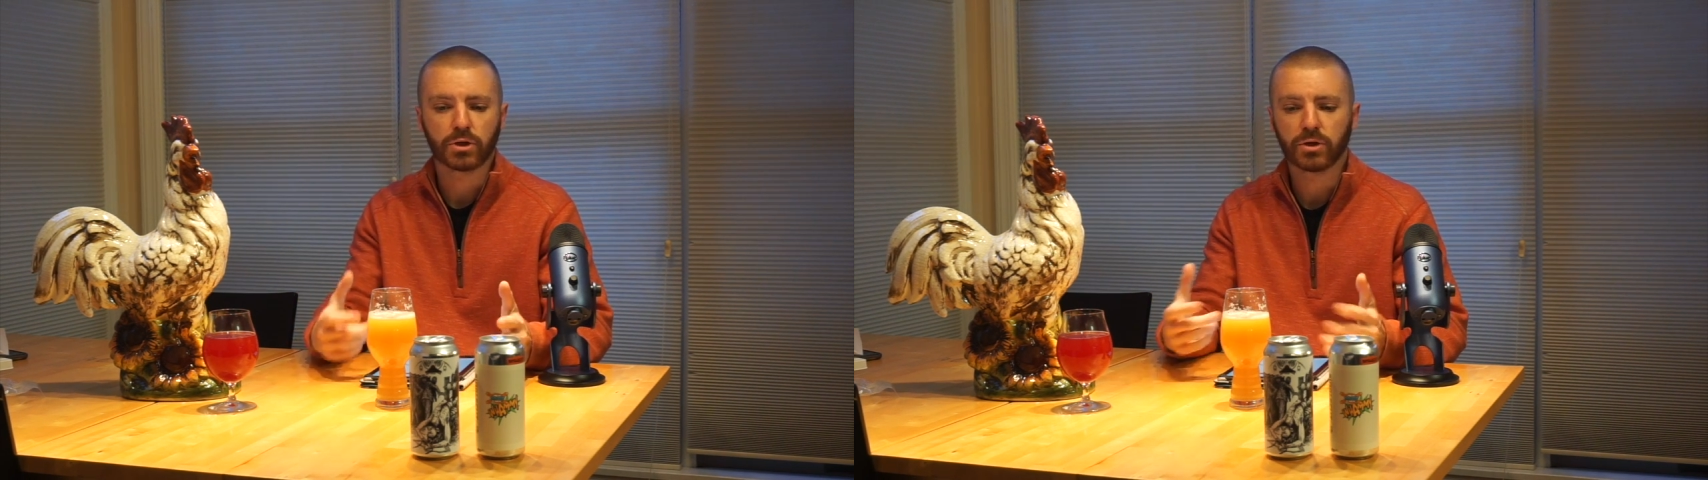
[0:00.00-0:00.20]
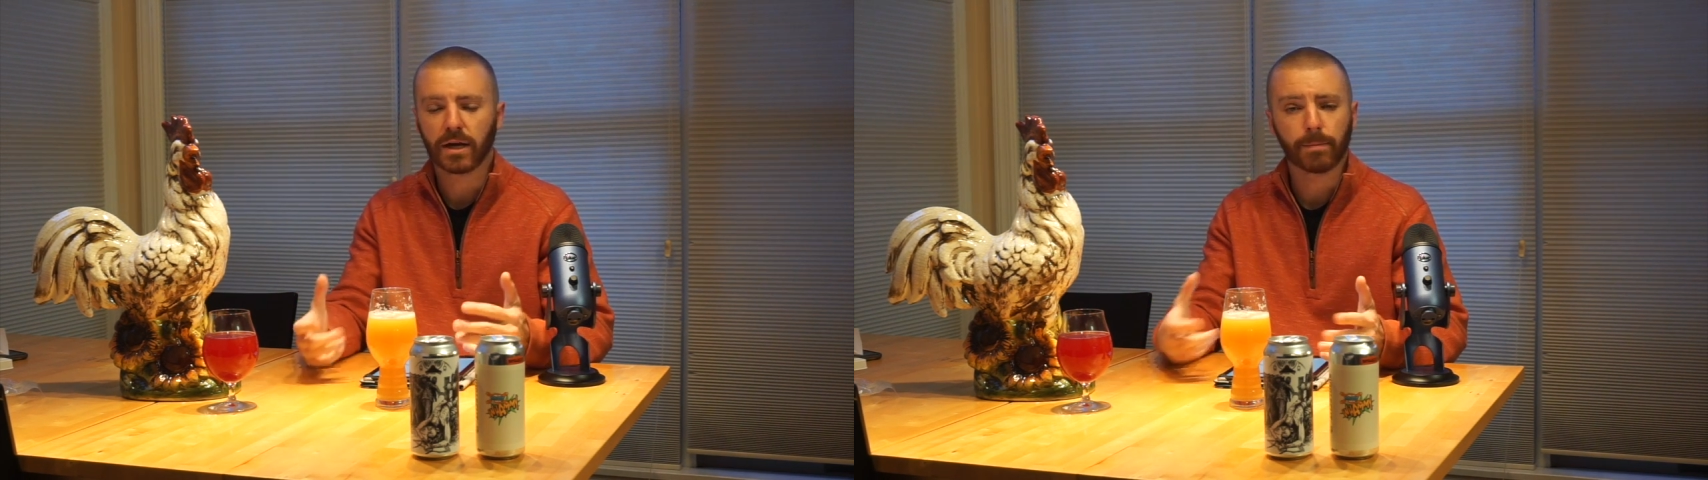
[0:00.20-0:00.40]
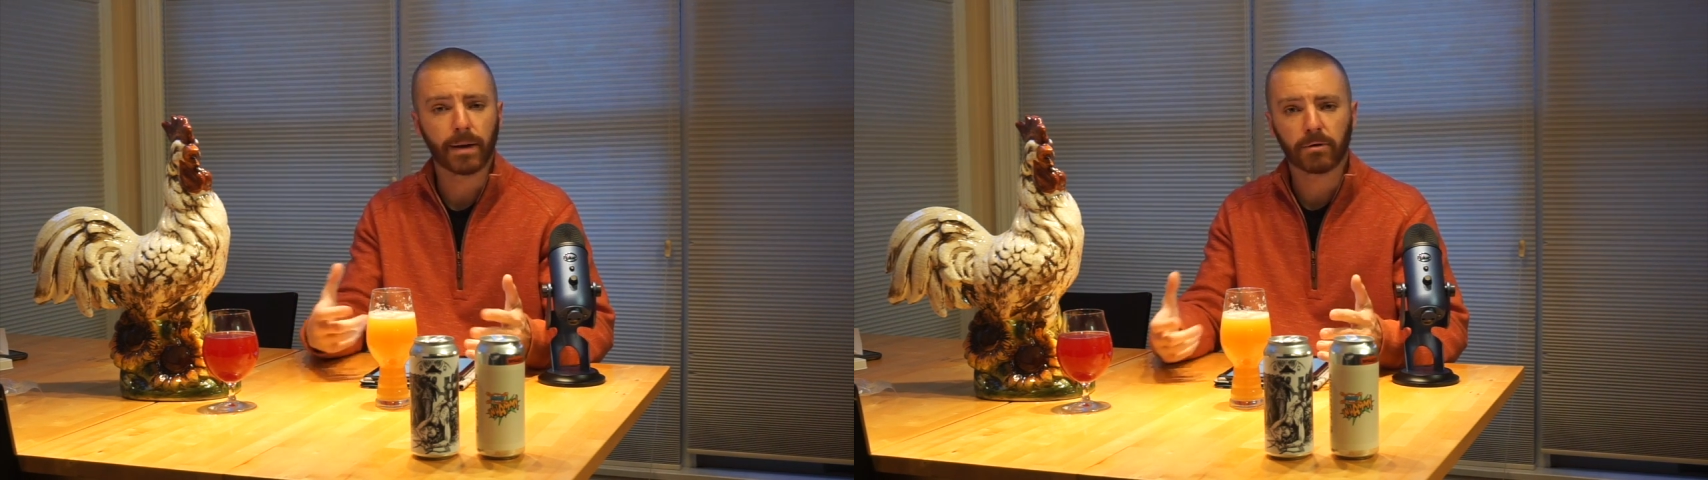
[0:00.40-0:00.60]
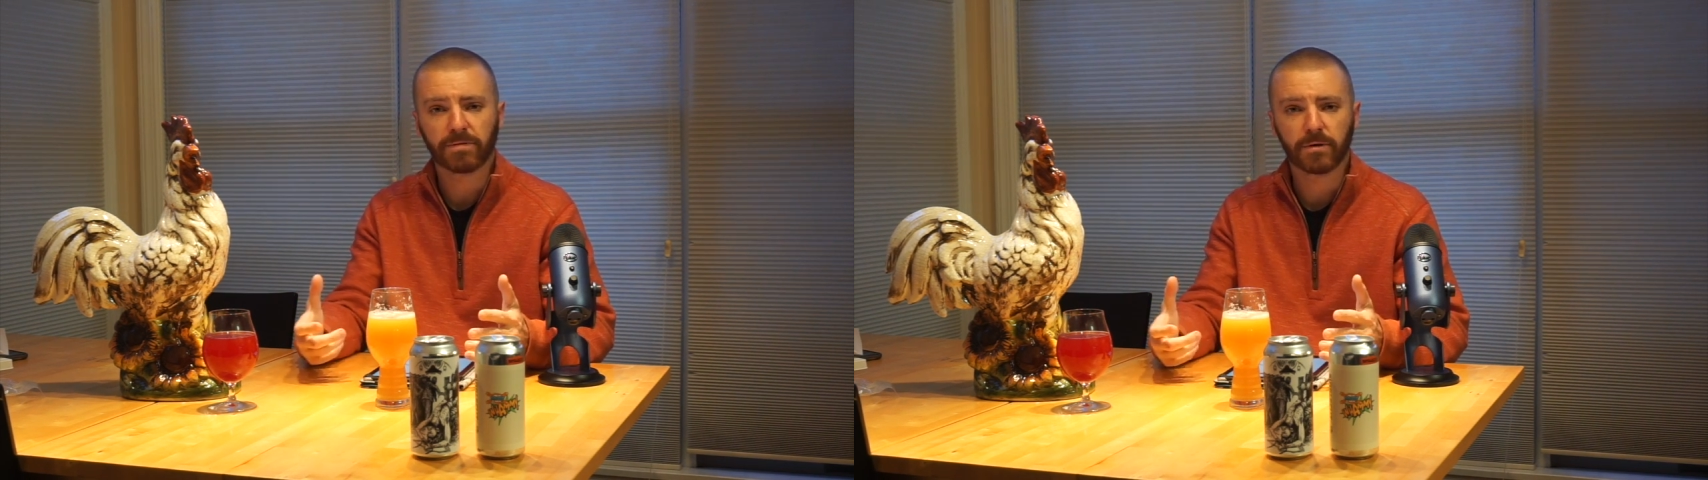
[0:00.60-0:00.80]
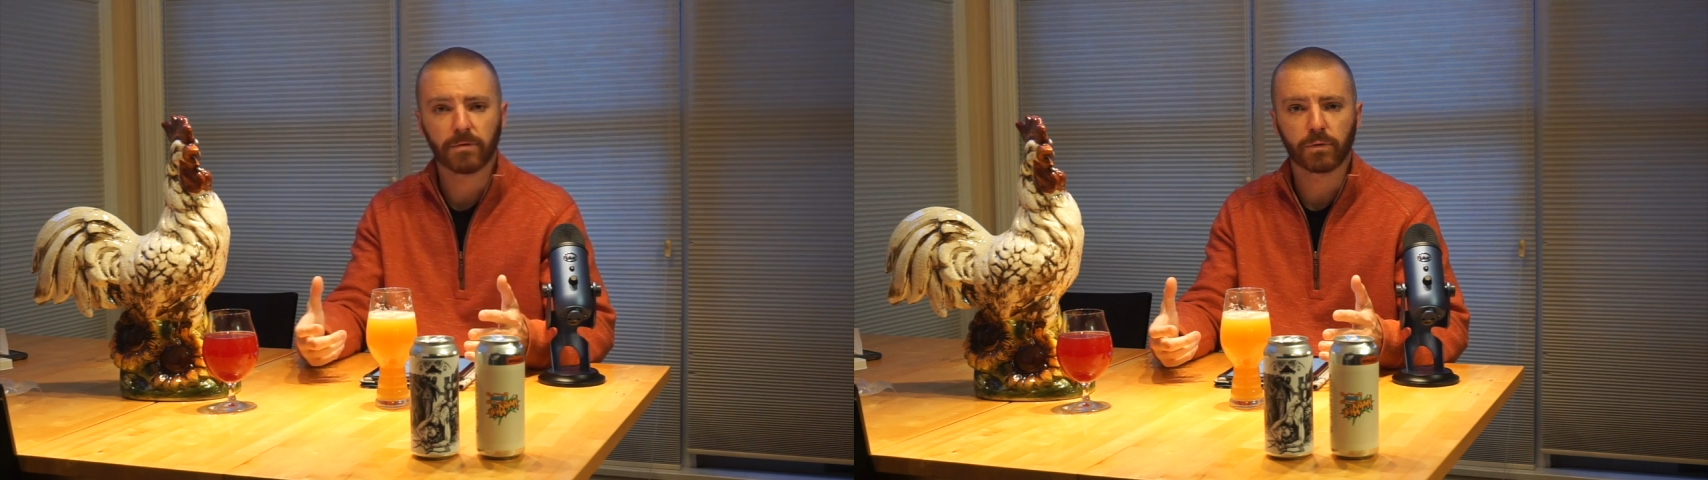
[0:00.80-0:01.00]
that you get a
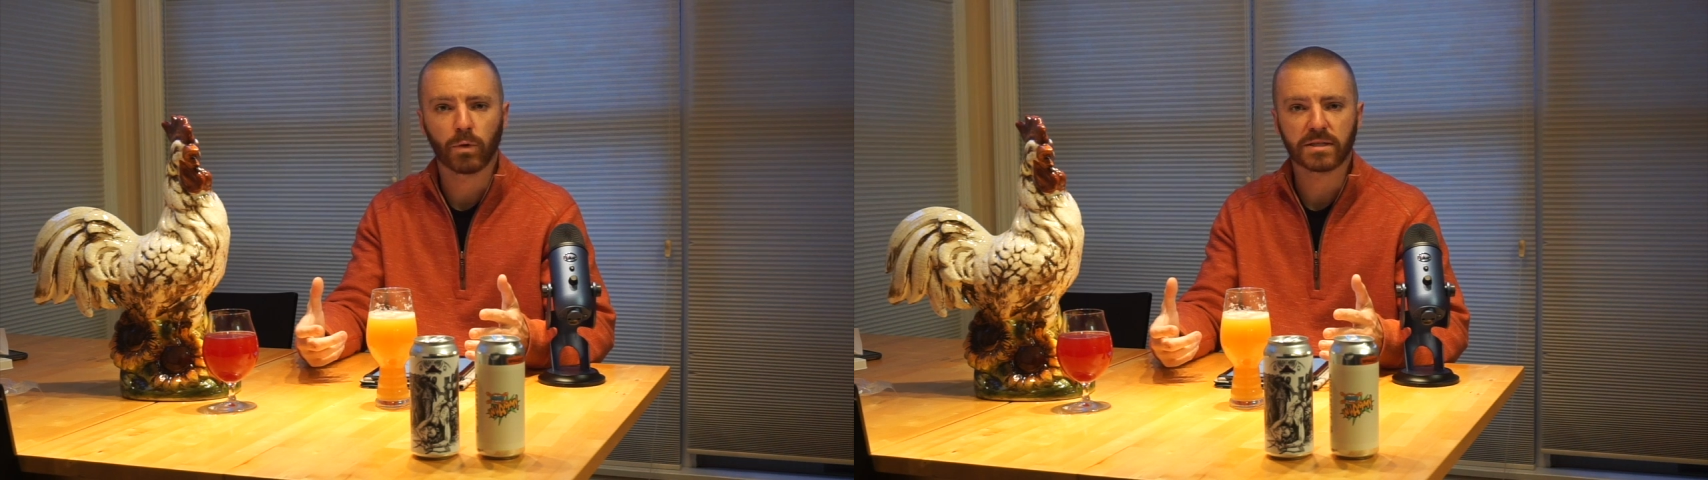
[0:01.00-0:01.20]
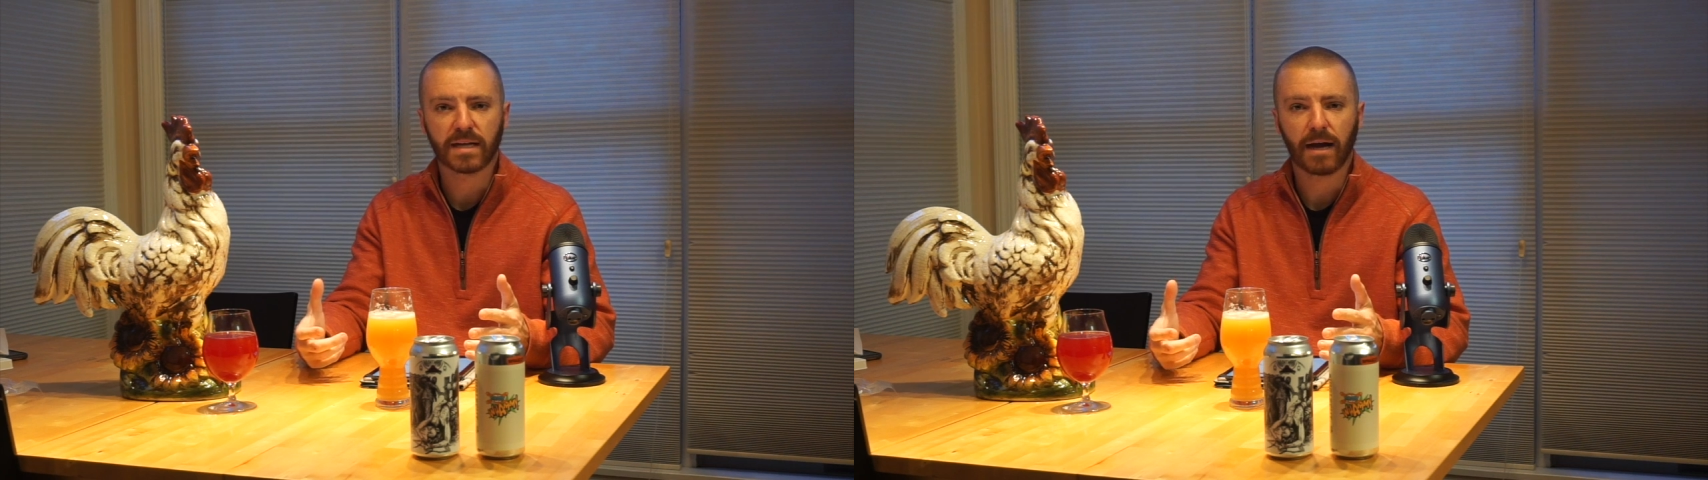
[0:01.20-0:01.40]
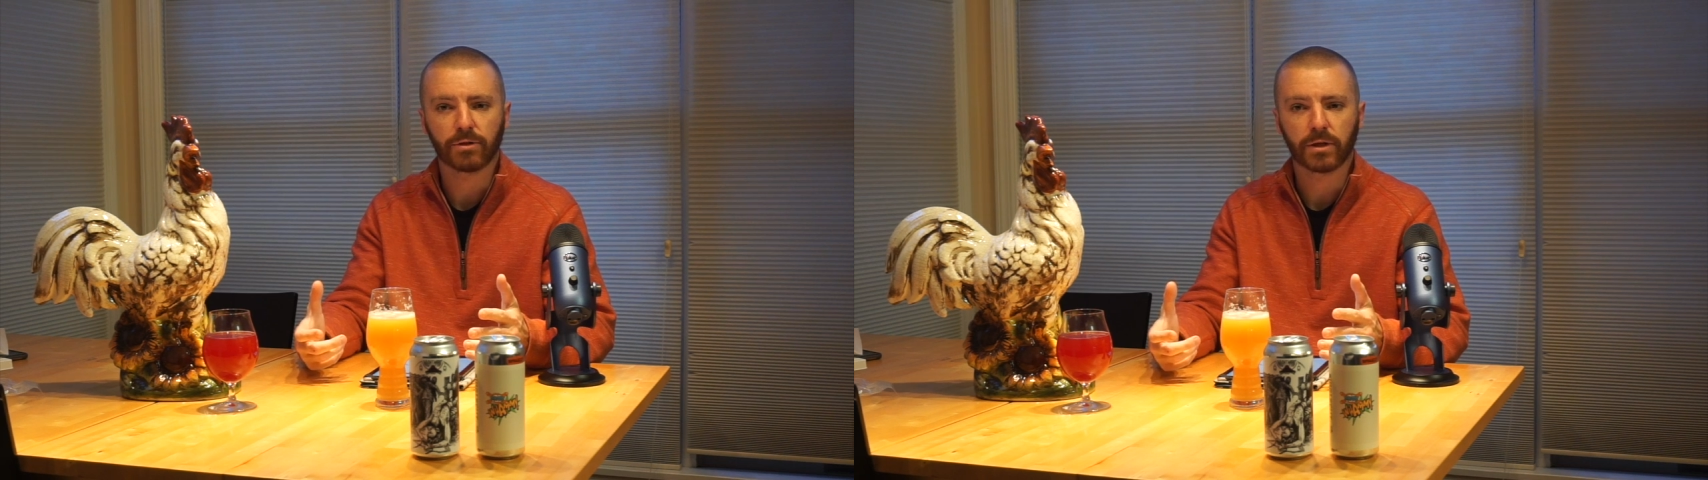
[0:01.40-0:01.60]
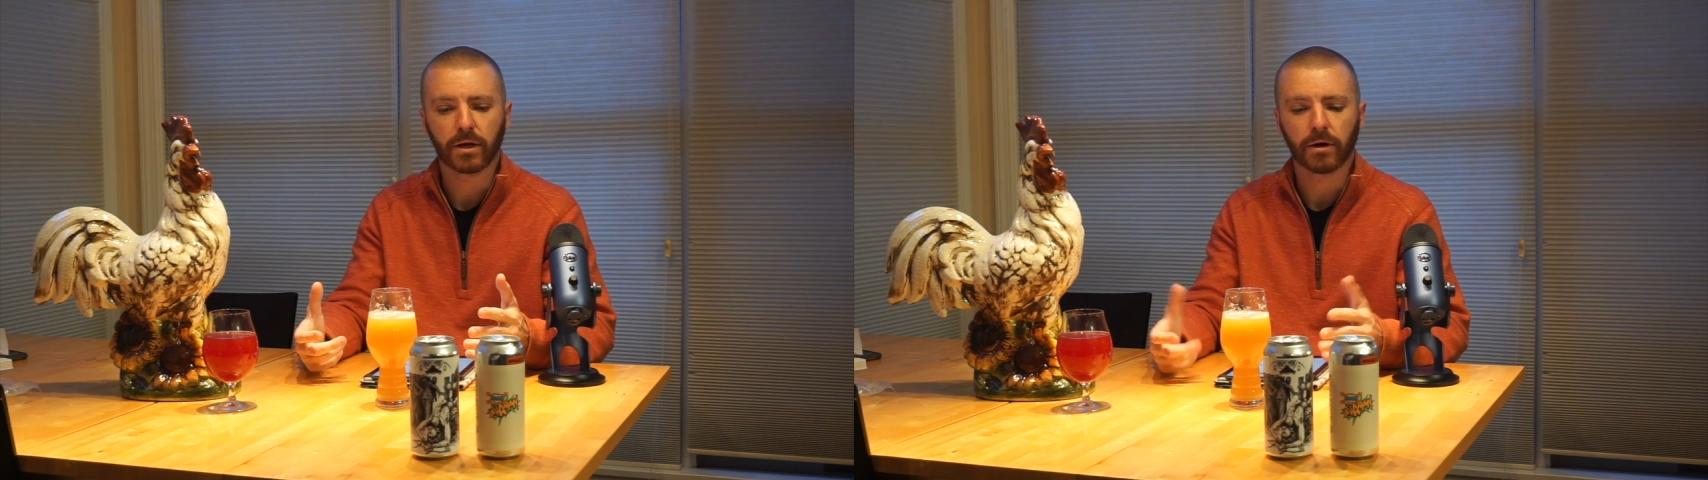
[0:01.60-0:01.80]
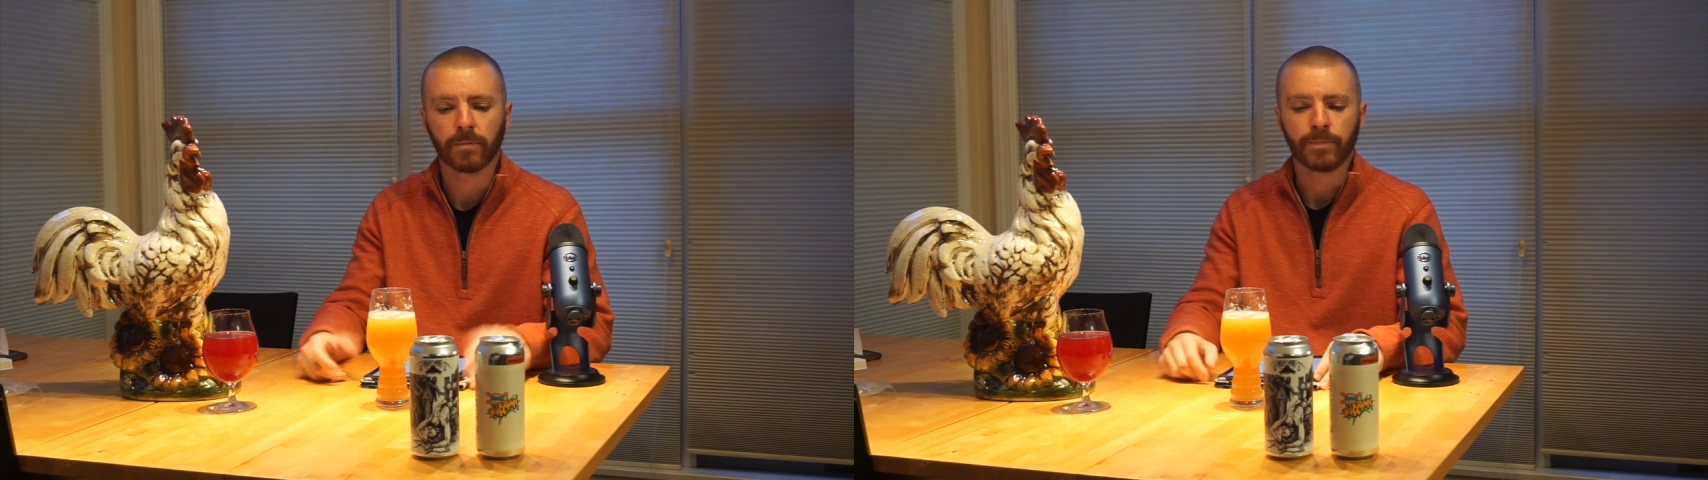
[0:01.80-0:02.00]
better feel for what's out
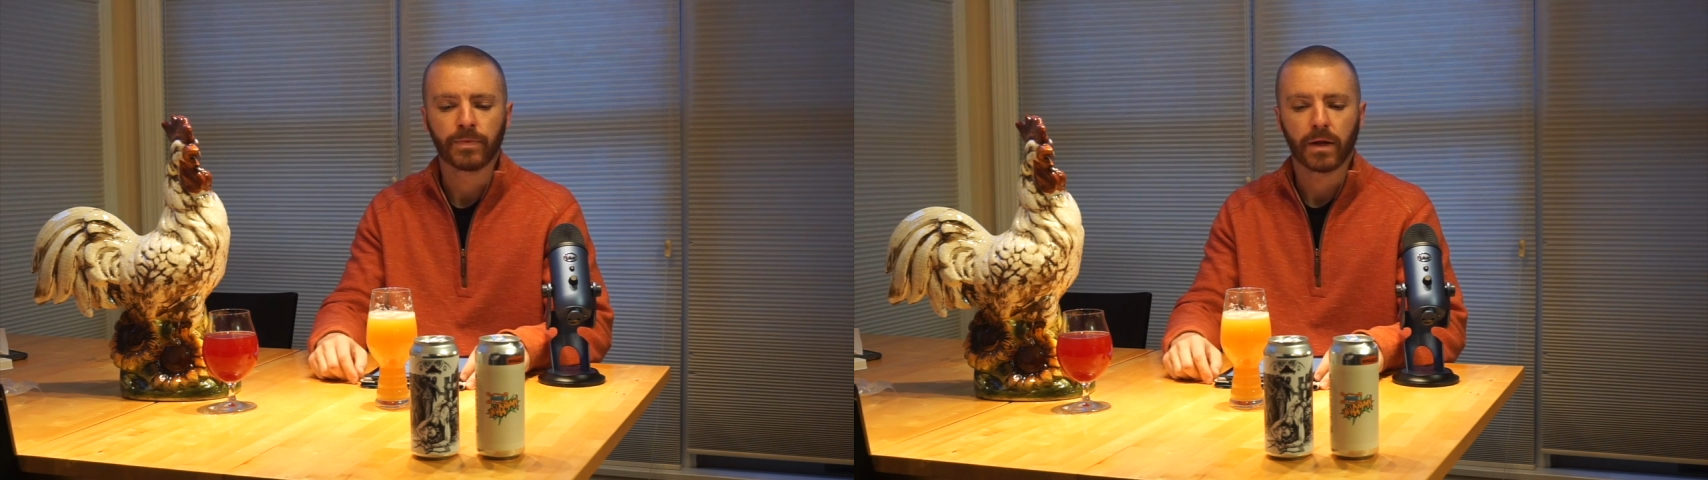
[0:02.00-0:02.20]
there.